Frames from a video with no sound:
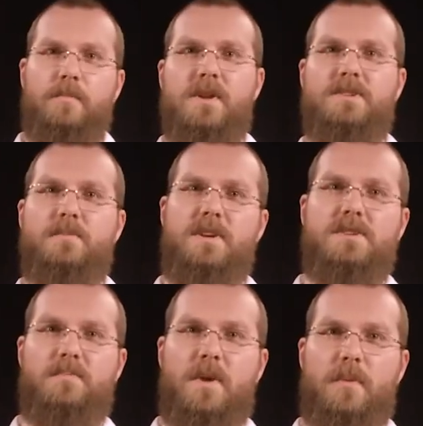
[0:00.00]
Place a
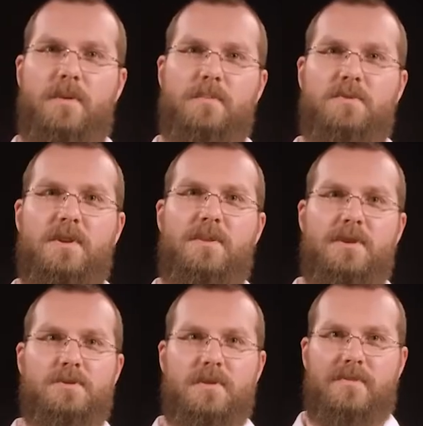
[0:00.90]
piece of paper between the
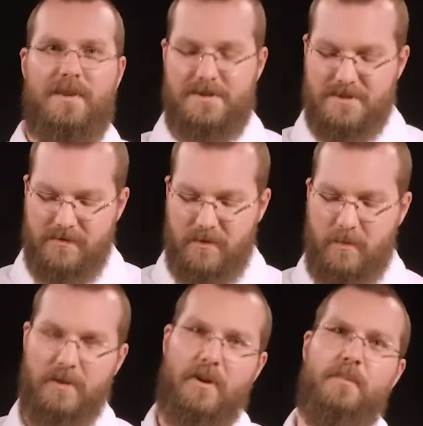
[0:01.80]
measuring faces of the
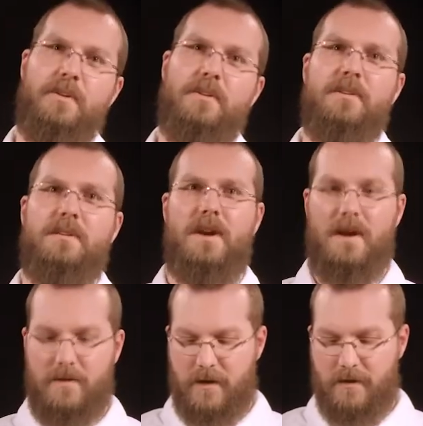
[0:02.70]
micrometer
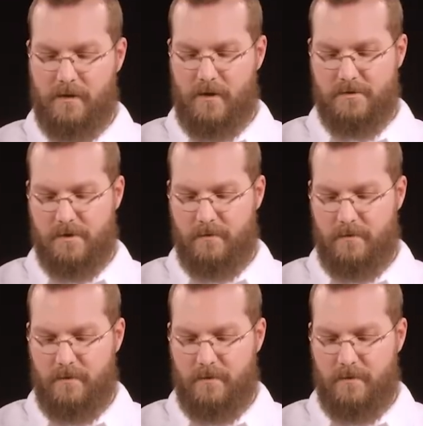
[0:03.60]
and lightly close them.